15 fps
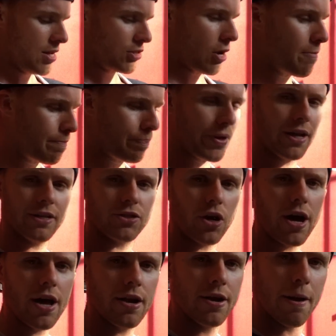So belly
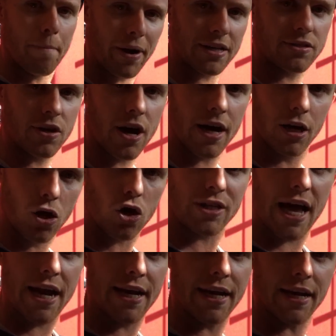tight, butt tight, lock
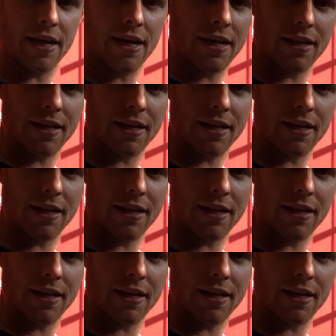that in.